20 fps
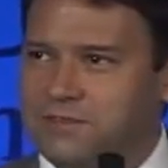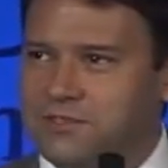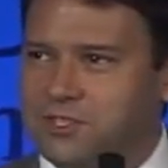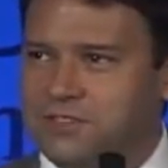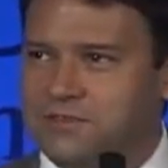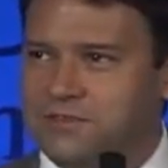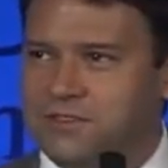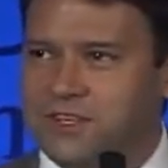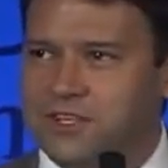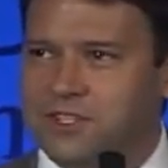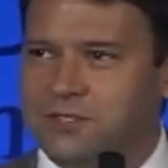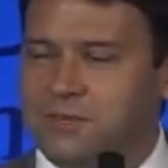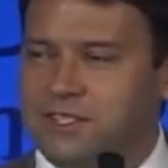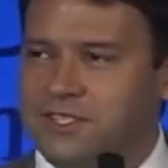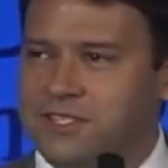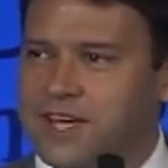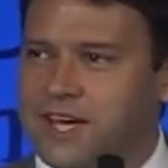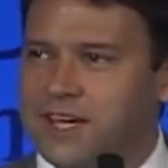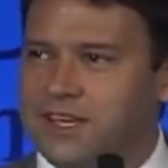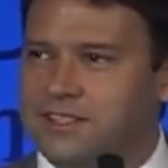I've just finished my
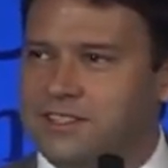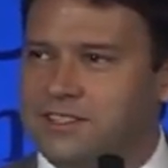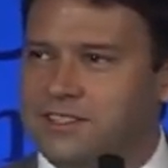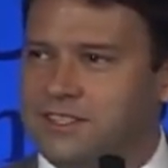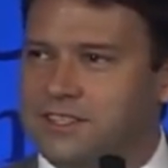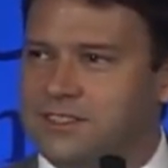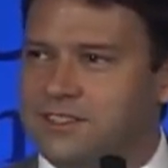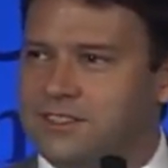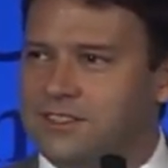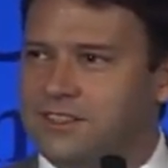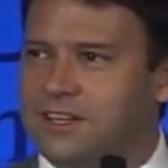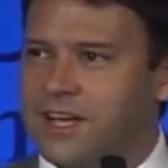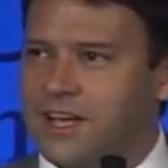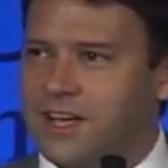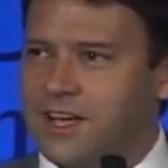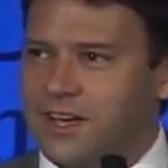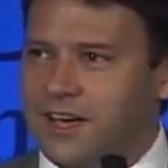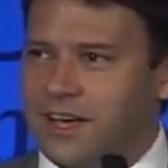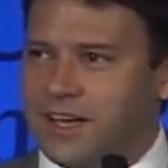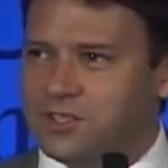second season
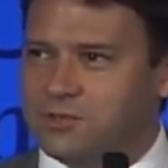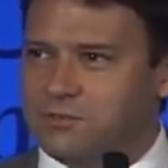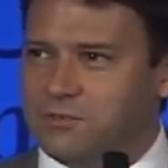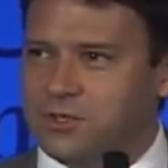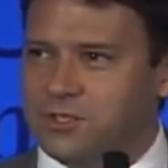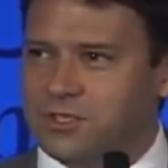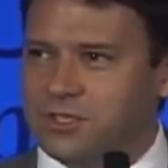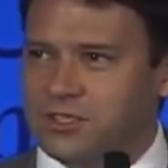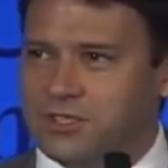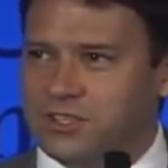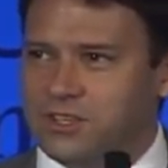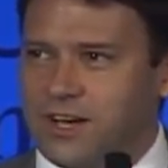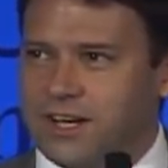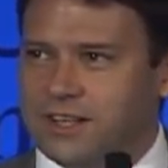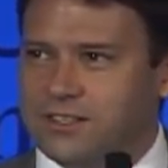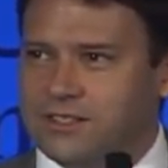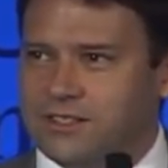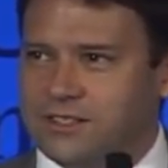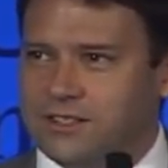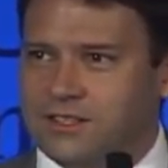as music
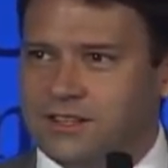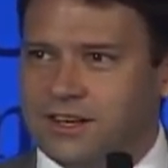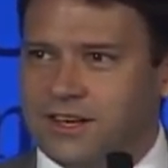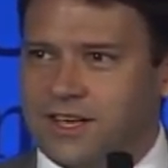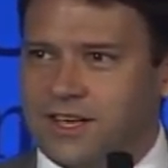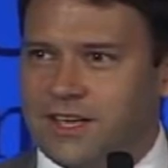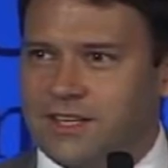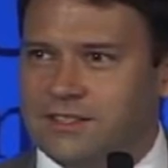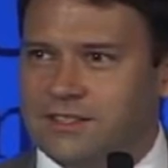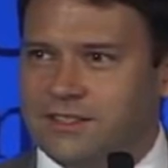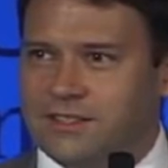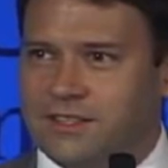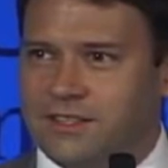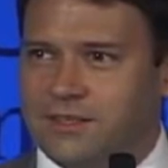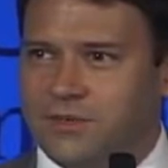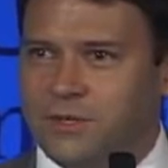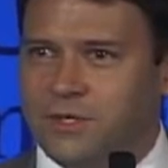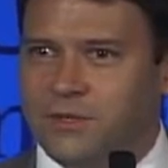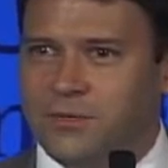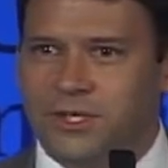director,
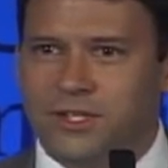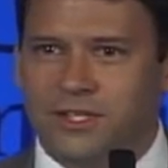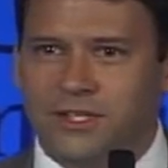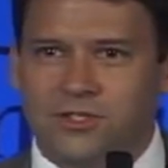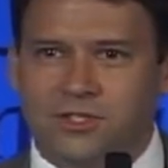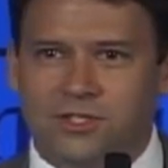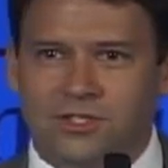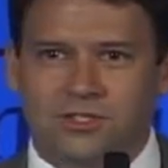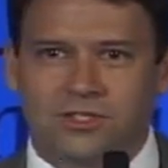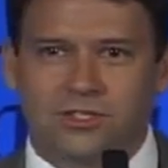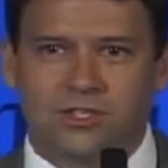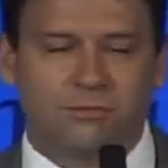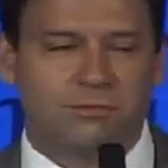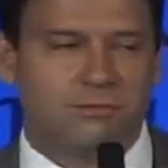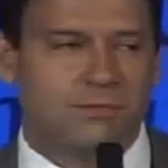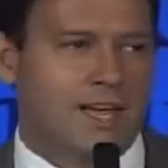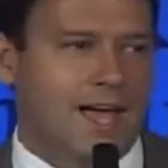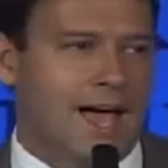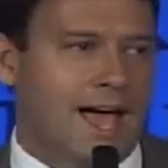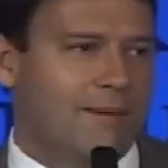and we really just
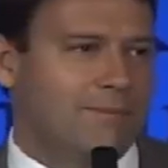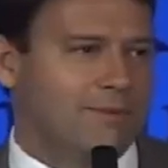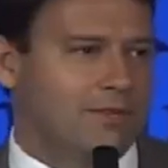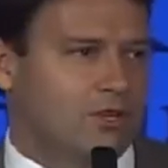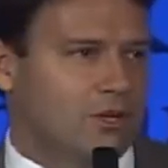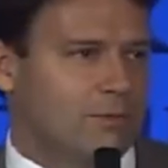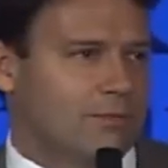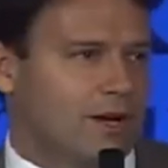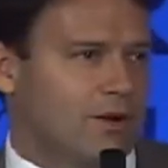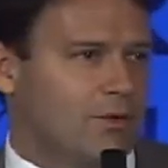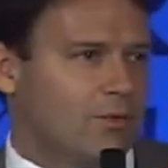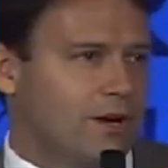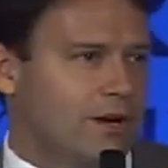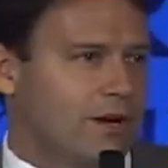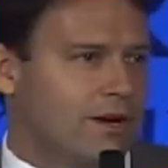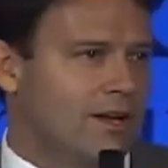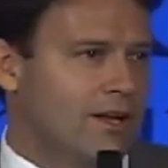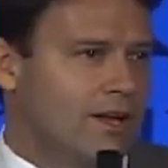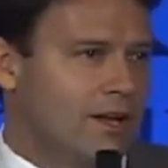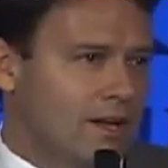couldn't be happier about
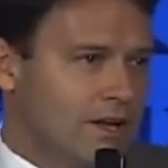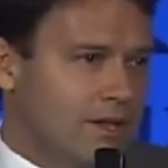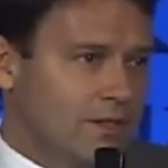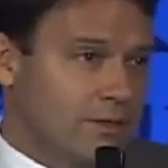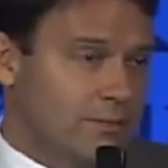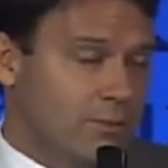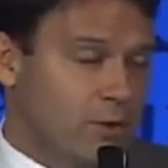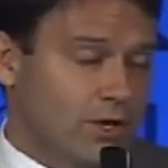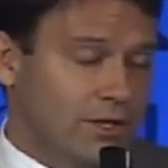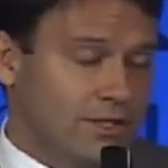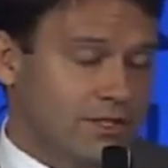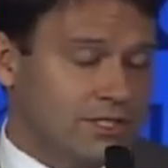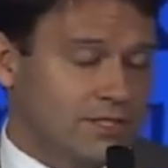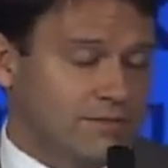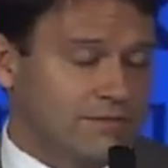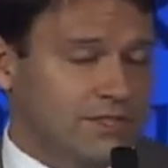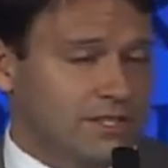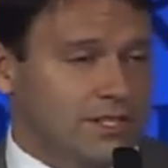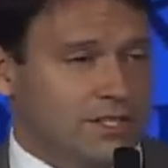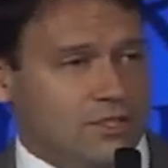where the Portland
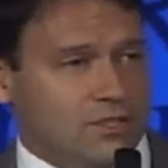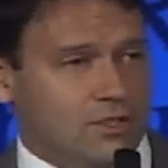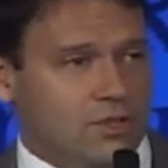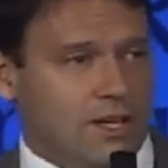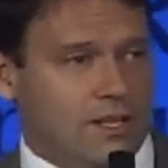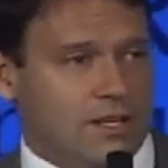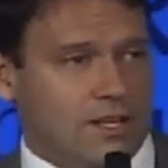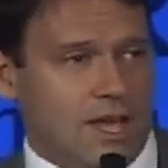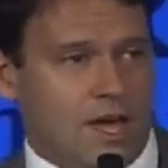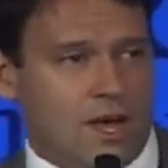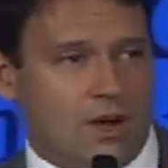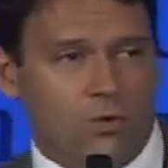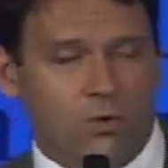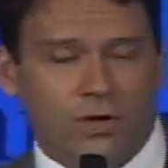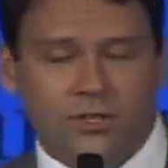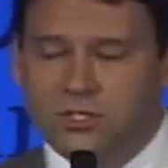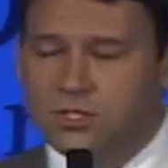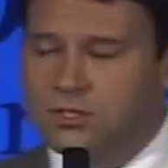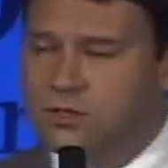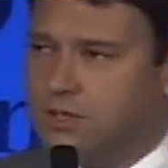Symphony is right now,
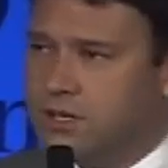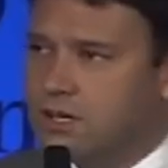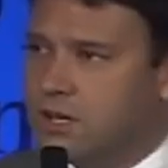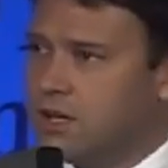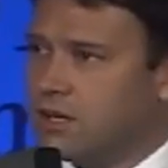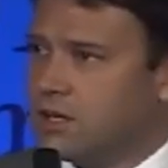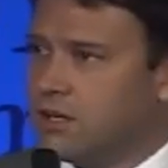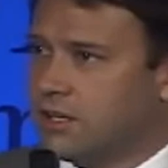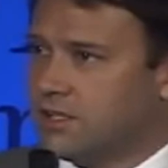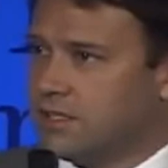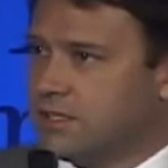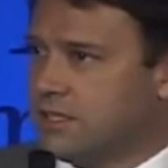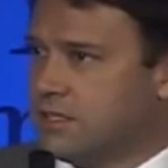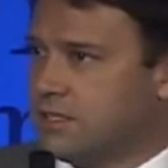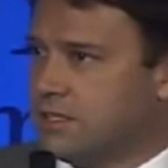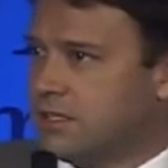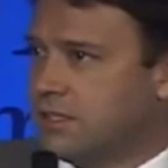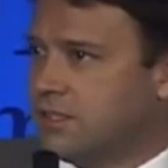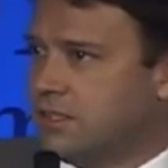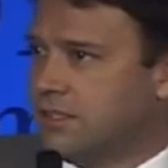what's going on
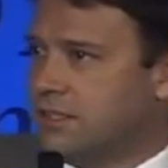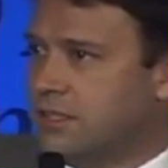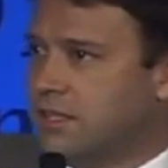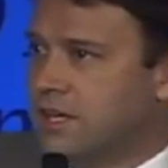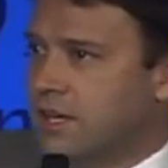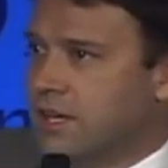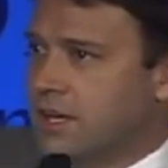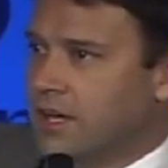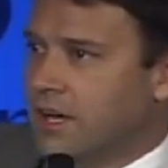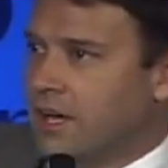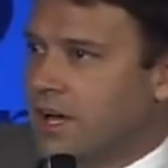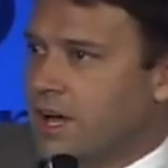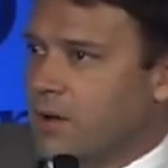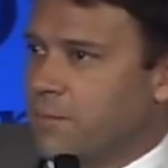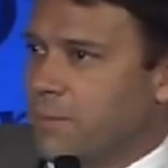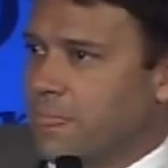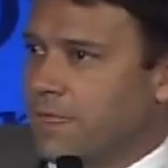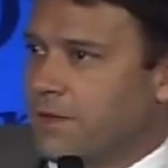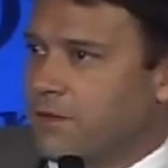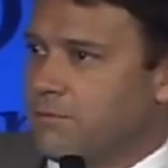artistically,
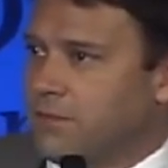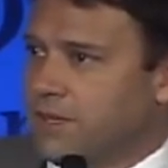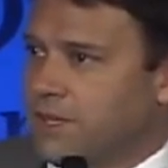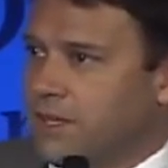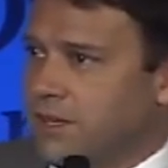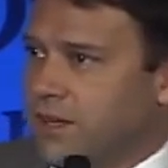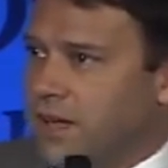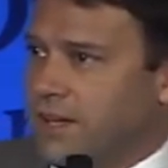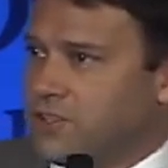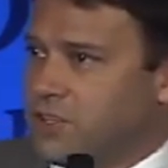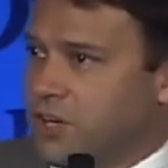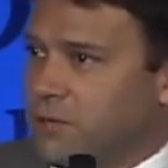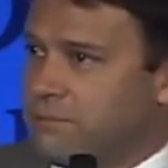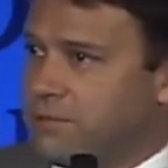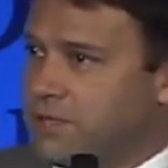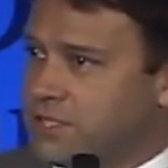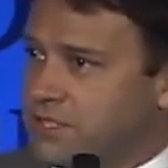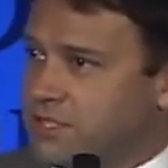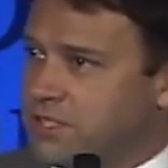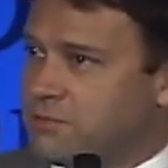and as our
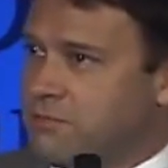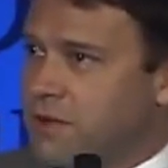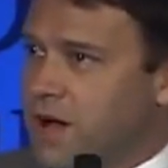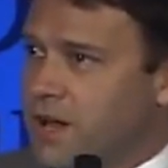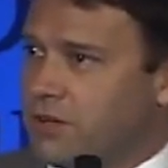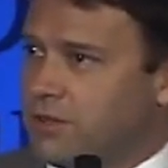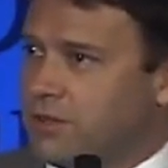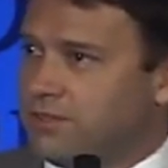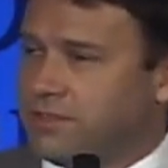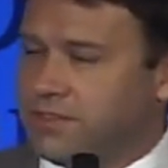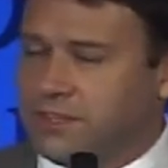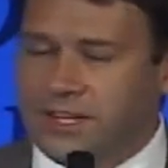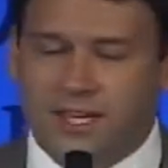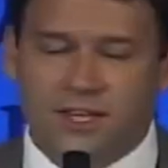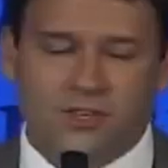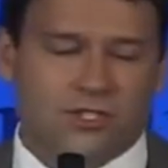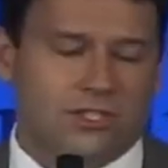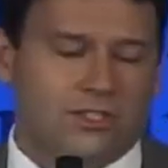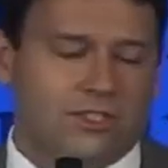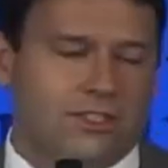business model,
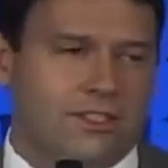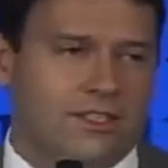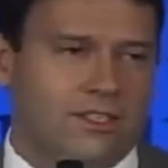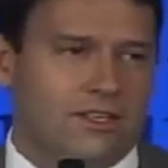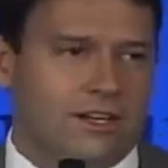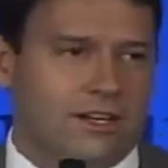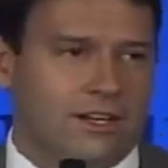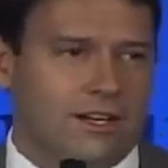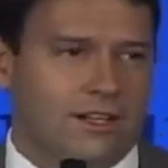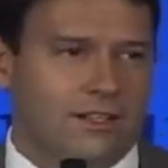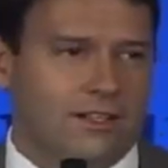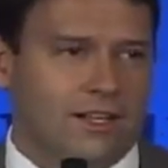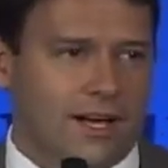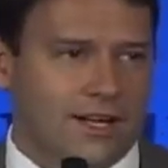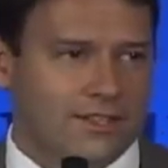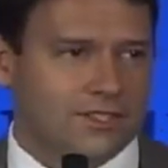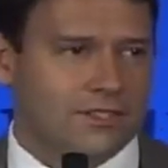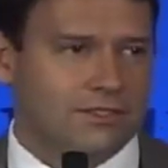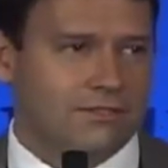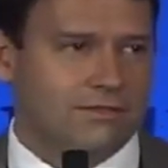financially,
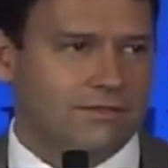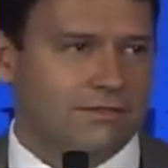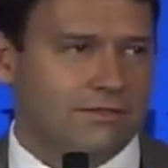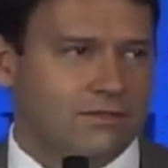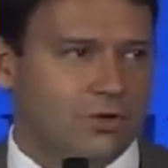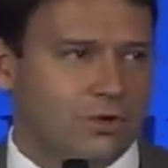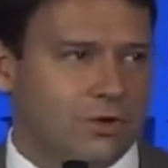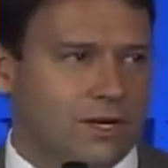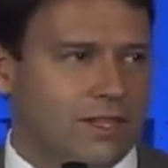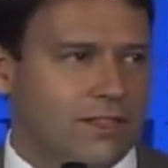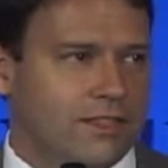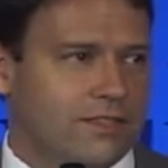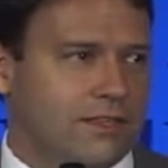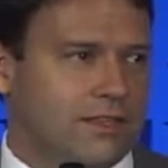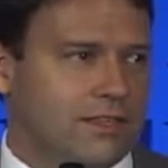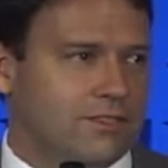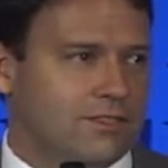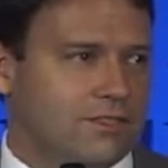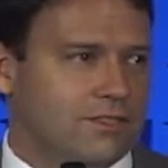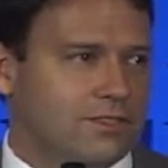lots of great
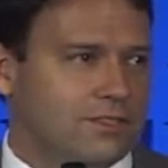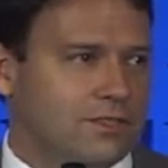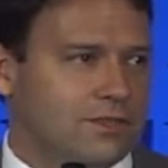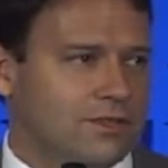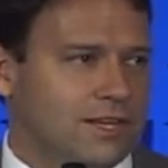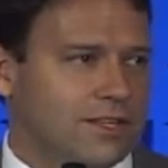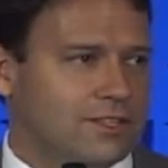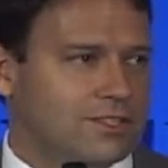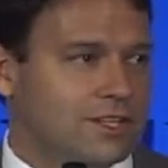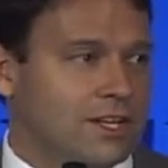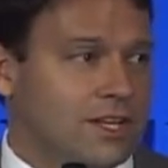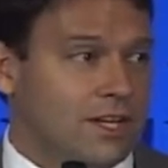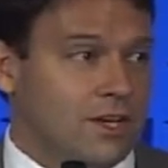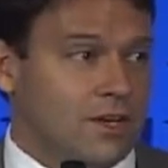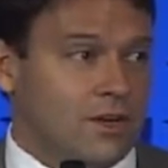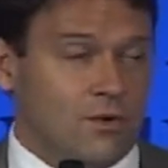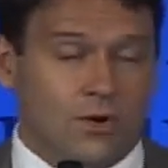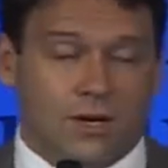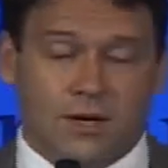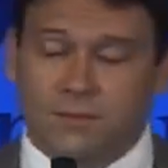things, and so that's
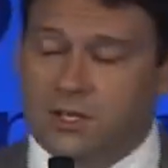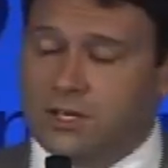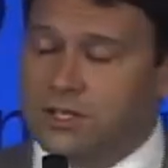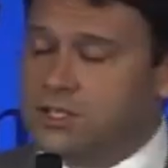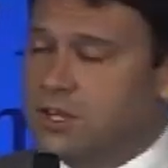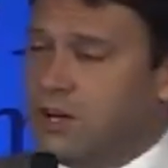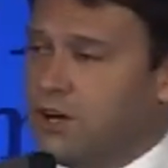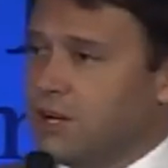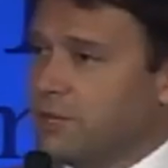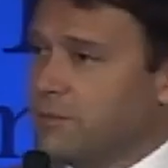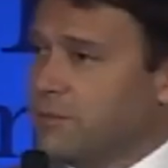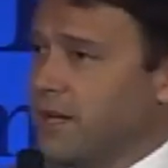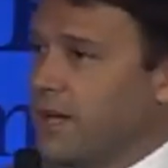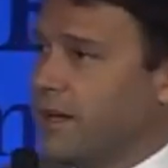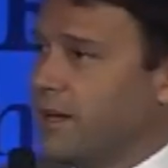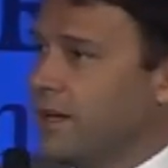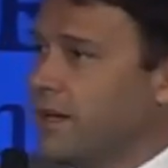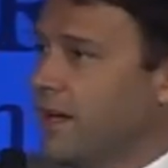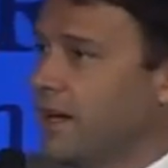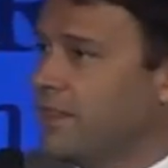what I'm going to talk
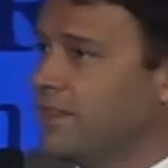about.